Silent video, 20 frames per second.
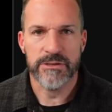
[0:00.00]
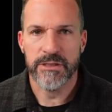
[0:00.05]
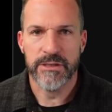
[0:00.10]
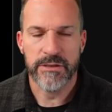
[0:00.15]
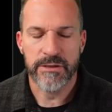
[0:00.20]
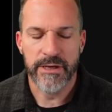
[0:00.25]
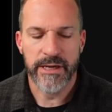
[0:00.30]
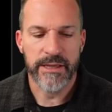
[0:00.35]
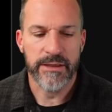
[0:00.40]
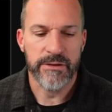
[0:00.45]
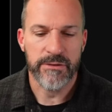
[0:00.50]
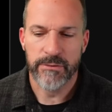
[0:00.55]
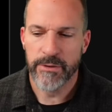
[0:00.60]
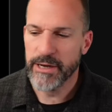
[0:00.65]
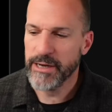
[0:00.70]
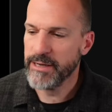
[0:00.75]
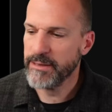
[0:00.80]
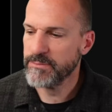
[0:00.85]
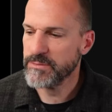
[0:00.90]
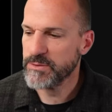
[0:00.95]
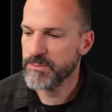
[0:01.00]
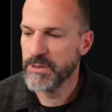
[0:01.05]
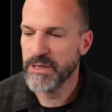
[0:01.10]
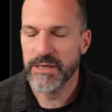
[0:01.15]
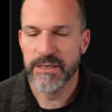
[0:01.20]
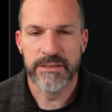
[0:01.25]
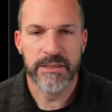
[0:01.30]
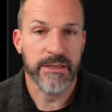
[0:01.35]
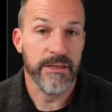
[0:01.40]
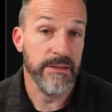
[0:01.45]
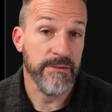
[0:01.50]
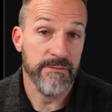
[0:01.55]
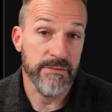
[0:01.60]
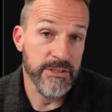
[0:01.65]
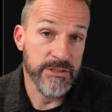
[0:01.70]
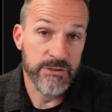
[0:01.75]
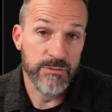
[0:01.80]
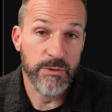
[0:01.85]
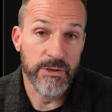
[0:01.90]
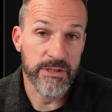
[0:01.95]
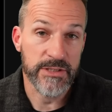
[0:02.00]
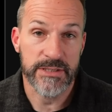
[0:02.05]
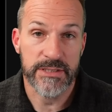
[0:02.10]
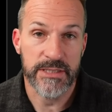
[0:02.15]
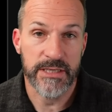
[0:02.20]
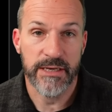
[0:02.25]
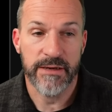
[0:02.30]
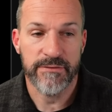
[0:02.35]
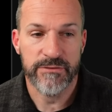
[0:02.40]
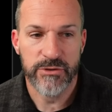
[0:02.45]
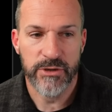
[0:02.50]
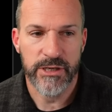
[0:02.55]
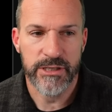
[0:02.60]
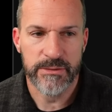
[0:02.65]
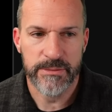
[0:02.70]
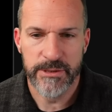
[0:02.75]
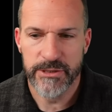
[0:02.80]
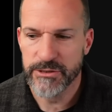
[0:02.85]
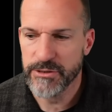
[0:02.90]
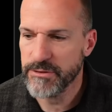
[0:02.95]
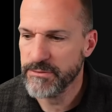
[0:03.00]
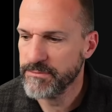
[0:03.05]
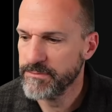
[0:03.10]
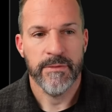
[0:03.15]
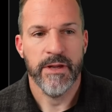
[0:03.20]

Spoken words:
and they're getting the Rams because of they just want the ZF transmission.